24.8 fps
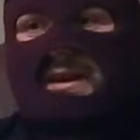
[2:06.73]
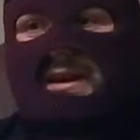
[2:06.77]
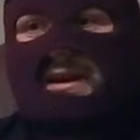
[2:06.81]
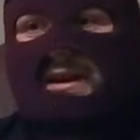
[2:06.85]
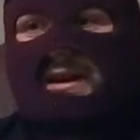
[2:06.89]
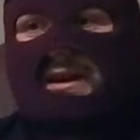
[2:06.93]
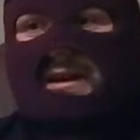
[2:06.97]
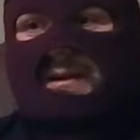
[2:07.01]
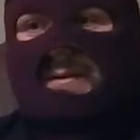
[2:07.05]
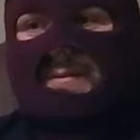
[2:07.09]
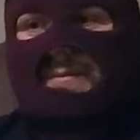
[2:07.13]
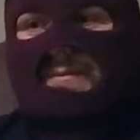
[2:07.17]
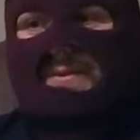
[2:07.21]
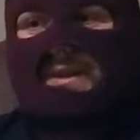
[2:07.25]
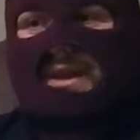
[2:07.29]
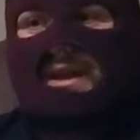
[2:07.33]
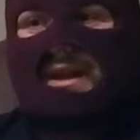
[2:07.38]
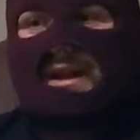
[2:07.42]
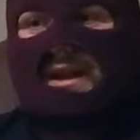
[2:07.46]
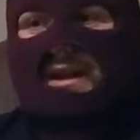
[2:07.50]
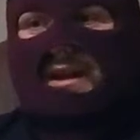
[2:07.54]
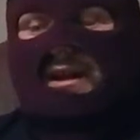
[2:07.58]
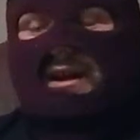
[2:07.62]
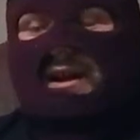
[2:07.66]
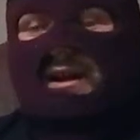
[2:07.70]
Um,
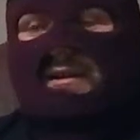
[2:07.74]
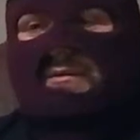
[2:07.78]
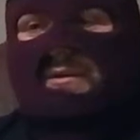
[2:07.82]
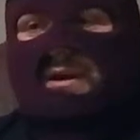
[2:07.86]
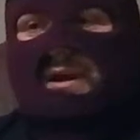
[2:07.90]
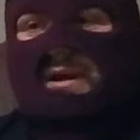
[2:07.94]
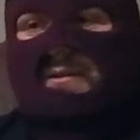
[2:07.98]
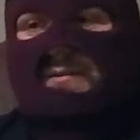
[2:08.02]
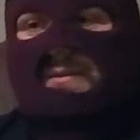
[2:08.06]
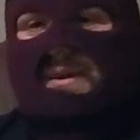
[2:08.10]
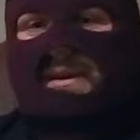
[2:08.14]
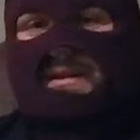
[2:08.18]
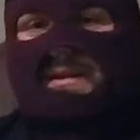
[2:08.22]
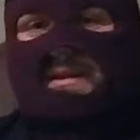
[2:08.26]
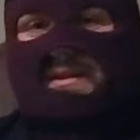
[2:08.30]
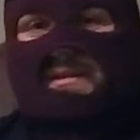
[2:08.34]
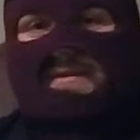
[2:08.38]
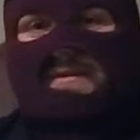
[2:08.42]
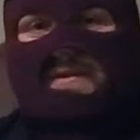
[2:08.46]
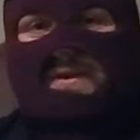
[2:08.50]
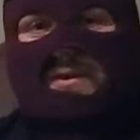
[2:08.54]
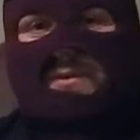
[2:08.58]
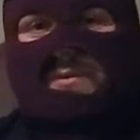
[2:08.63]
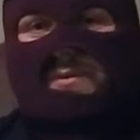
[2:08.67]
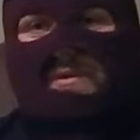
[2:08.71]
yeah, I recommend this
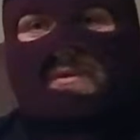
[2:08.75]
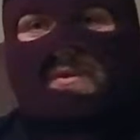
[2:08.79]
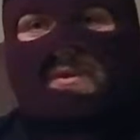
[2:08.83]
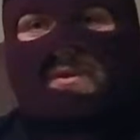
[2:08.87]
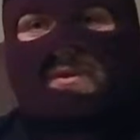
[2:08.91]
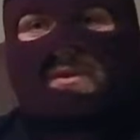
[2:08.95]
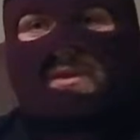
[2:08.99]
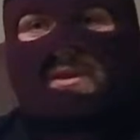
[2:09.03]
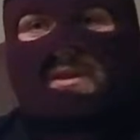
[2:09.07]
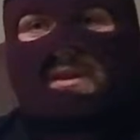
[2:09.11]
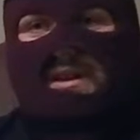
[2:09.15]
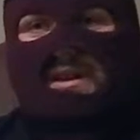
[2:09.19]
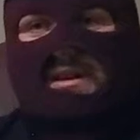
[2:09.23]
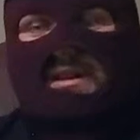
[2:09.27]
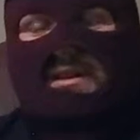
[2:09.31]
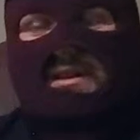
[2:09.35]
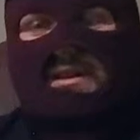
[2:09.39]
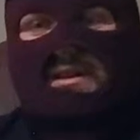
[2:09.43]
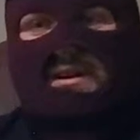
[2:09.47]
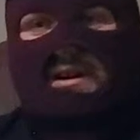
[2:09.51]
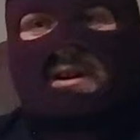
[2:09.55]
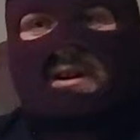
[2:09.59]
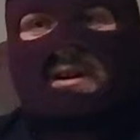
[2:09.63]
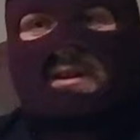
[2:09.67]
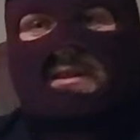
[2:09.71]
film if you're into
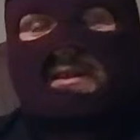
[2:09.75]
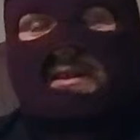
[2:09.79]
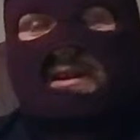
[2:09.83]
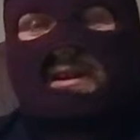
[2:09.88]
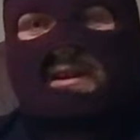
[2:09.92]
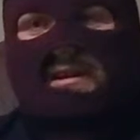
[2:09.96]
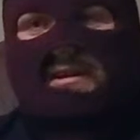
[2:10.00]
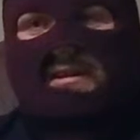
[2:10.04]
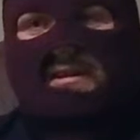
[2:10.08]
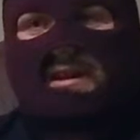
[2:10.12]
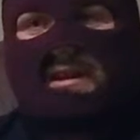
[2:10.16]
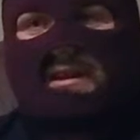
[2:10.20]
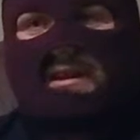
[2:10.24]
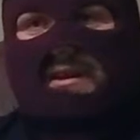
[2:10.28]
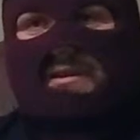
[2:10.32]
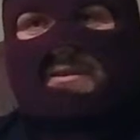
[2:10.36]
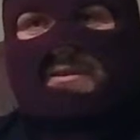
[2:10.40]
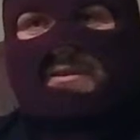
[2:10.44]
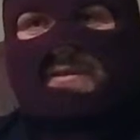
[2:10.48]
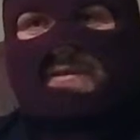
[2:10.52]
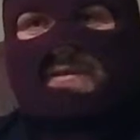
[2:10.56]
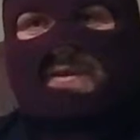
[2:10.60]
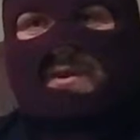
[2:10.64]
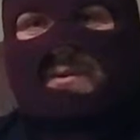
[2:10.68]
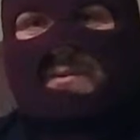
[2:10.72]
uh, the, his kind of other
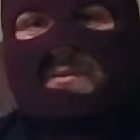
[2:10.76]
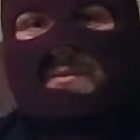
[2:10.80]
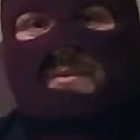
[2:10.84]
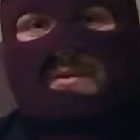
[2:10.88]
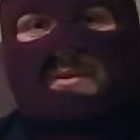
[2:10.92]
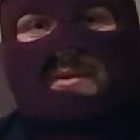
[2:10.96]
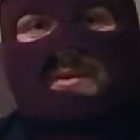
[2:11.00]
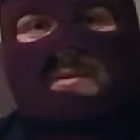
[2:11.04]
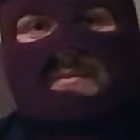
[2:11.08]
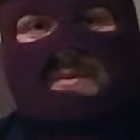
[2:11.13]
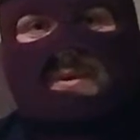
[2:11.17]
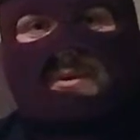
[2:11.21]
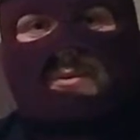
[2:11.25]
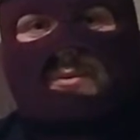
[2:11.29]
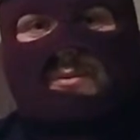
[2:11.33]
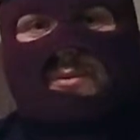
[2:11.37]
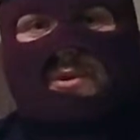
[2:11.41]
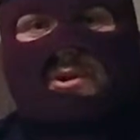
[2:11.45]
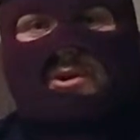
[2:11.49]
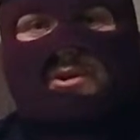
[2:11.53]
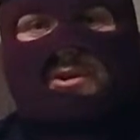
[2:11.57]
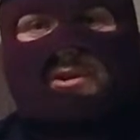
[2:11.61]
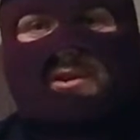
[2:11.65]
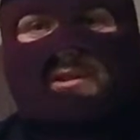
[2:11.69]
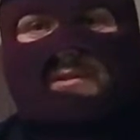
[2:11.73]
films, this meat
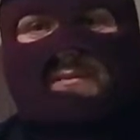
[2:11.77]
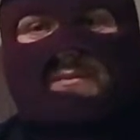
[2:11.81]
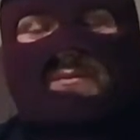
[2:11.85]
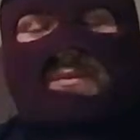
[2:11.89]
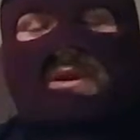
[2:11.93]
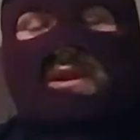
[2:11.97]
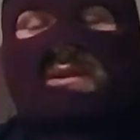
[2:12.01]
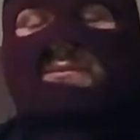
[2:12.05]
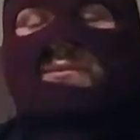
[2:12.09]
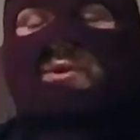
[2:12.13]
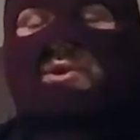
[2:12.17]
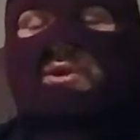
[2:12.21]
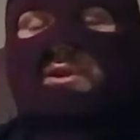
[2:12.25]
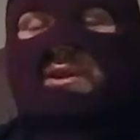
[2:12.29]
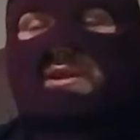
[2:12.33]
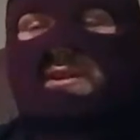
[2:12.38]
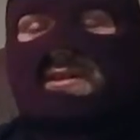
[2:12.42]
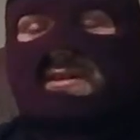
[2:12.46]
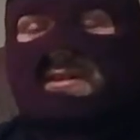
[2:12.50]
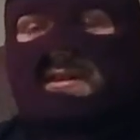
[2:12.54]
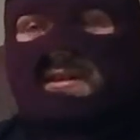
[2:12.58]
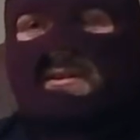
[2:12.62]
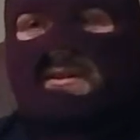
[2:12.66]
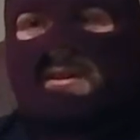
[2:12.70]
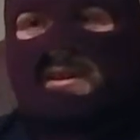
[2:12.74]
market meat market
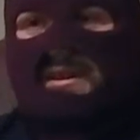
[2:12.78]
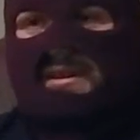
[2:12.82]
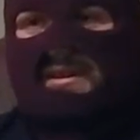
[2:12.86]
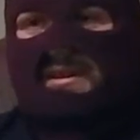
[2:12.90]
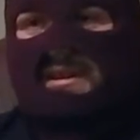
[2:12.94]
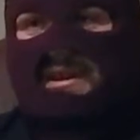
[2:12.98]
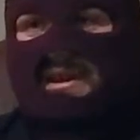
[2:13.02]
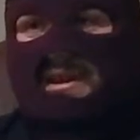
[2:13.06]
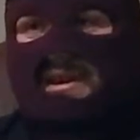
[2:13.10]
series.